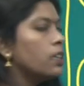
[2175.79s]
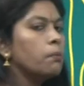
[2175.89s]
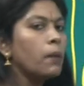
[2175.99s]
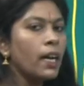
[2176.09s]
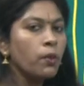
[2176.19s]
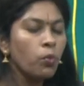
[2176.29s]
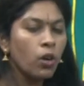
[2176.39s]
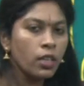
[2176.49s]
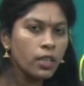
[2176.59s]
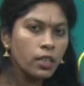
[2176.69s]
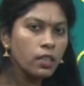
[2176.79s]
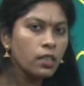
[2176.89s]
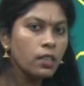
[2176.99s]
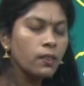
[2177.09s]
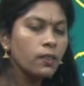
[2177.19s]
Man want
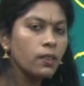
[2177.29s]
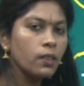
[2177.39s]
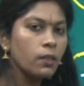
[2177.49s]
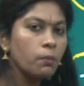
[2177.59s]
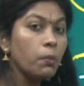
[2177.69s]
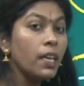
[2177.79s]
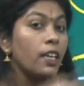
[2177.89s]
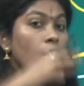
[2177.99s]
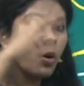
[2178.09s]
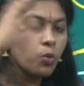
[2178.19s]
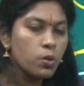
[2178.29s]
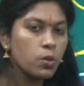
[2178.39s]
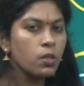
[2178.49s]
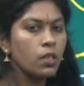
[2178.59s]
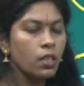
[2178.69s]
big house,